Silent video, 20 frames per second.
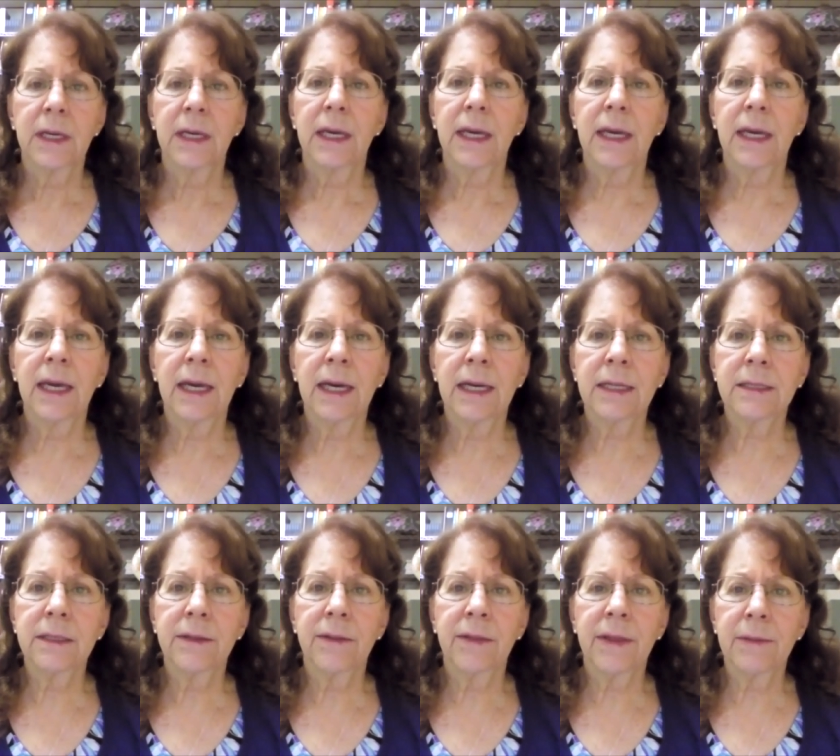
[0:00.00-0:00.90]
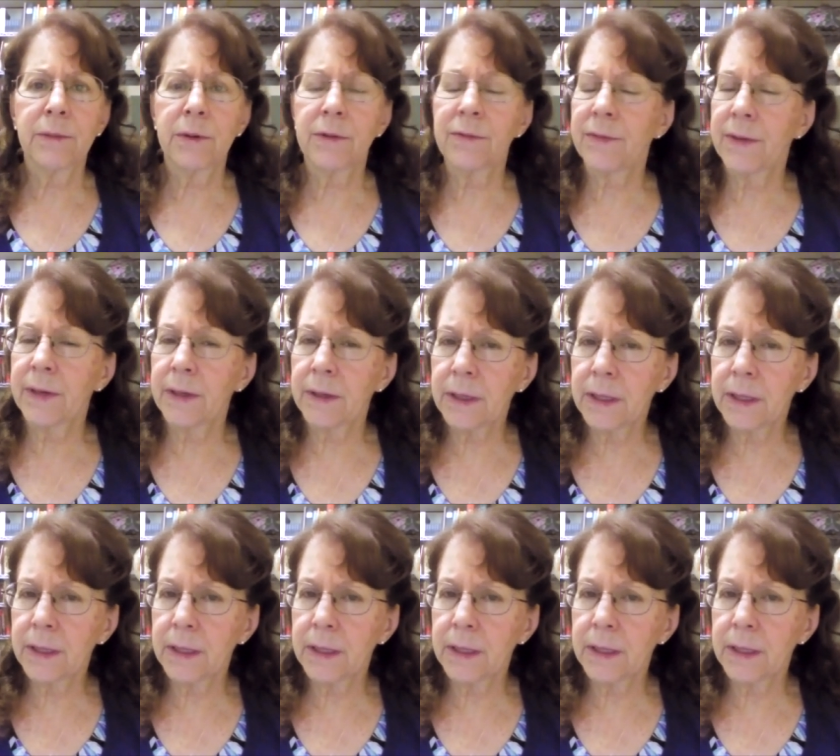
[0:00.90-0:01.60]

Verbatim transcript: and they were very